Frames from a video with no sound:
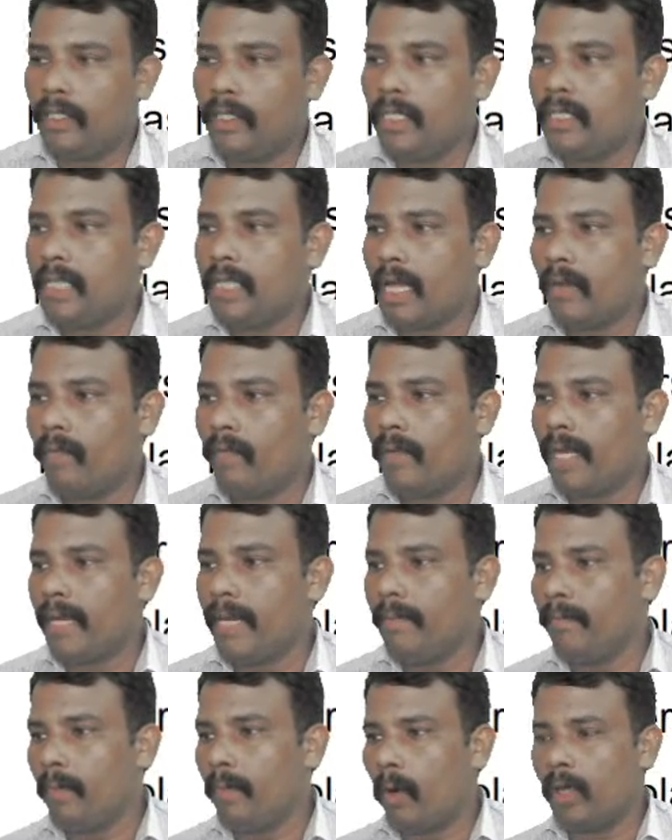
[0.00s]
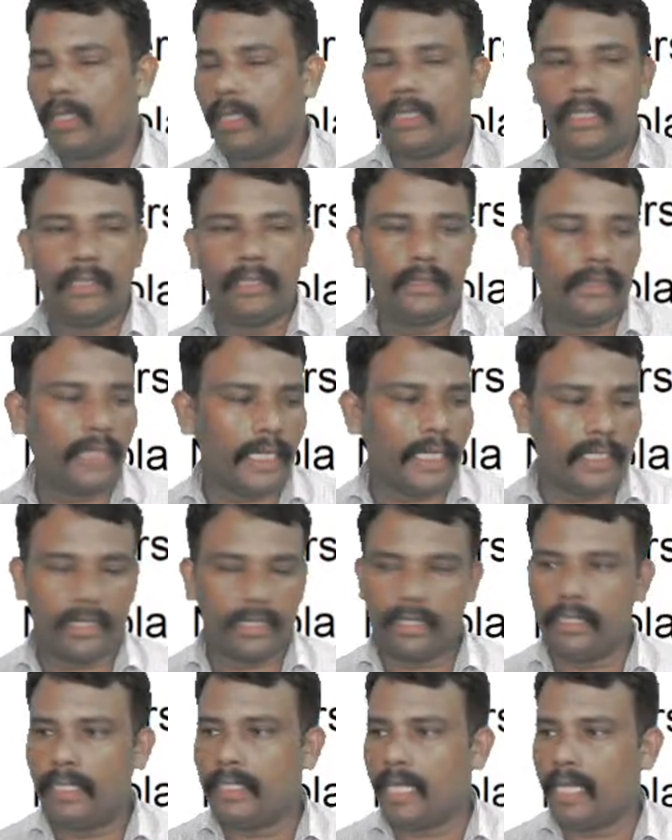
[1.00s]
These are very important
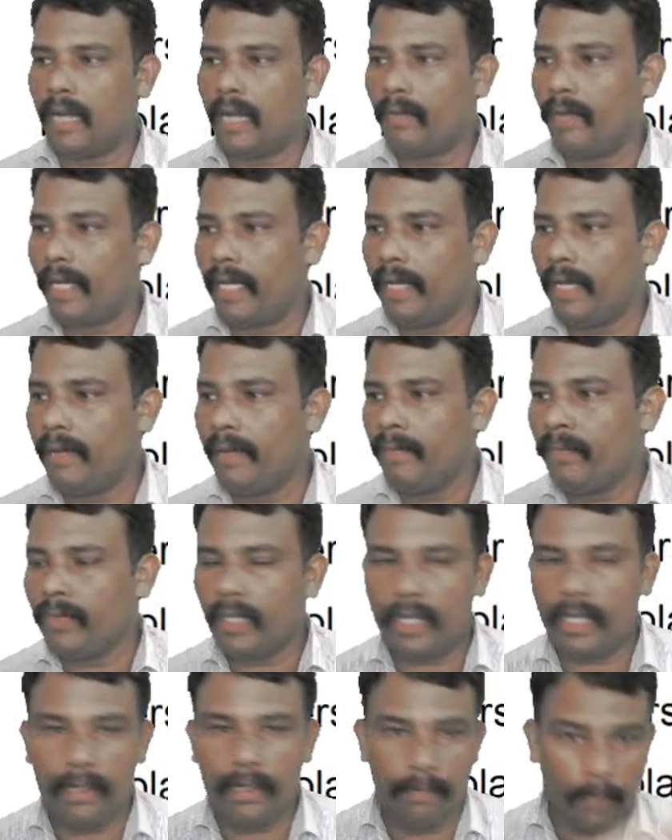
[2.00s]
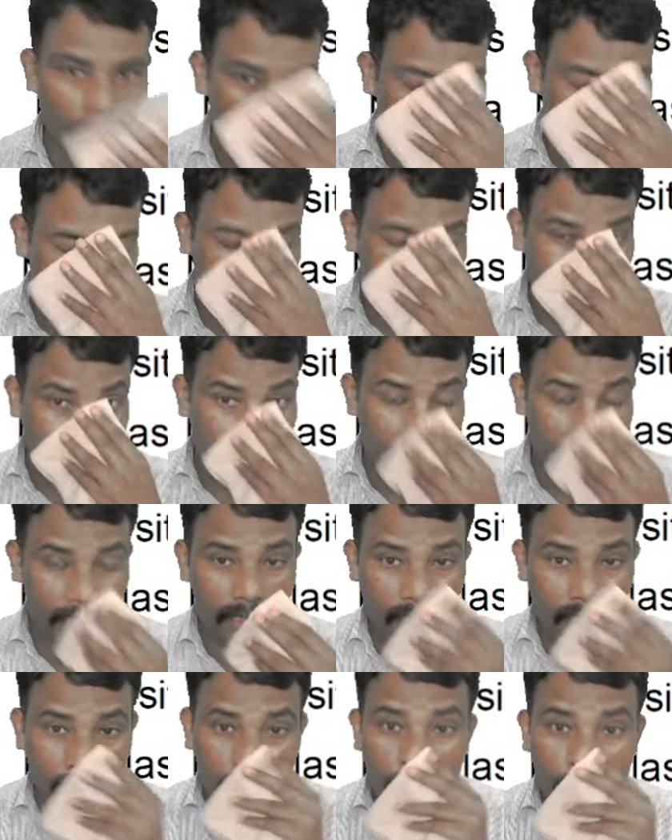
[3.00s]
things. These are very important
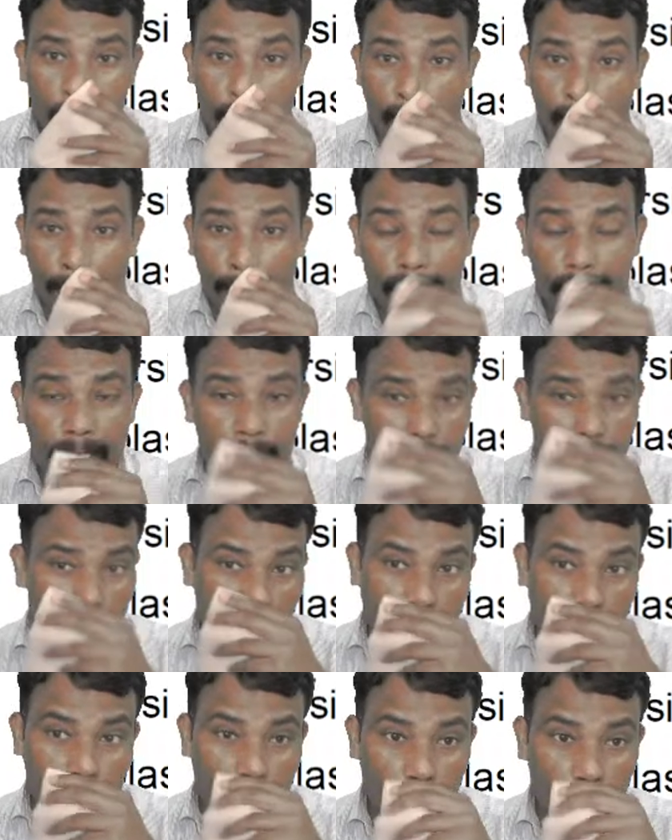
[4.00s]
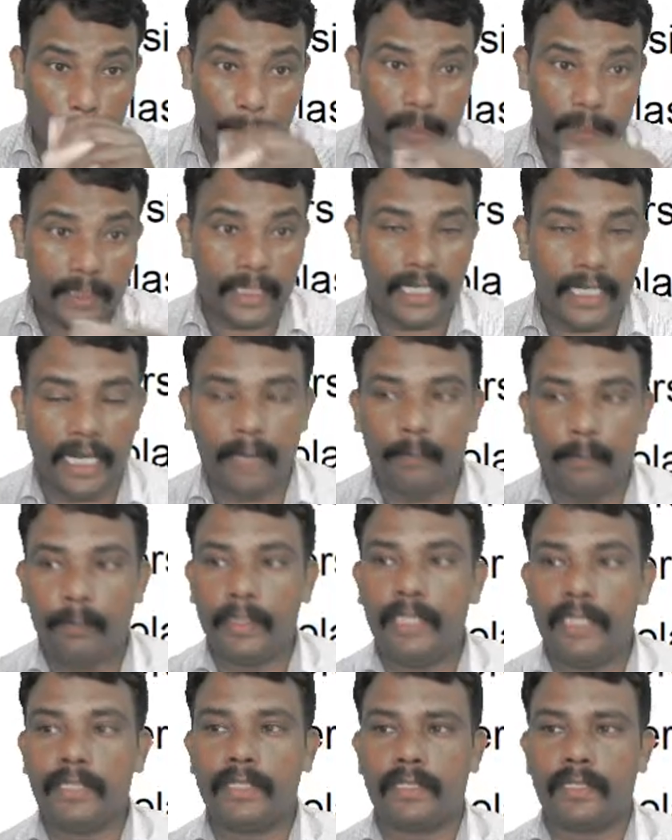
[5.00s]
things. Banking, democracy and
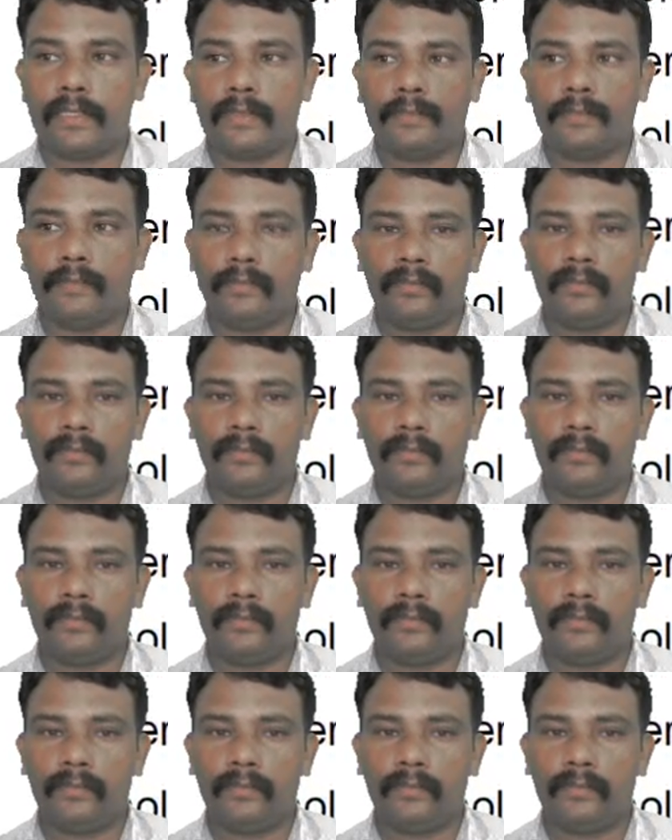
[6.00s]
peace.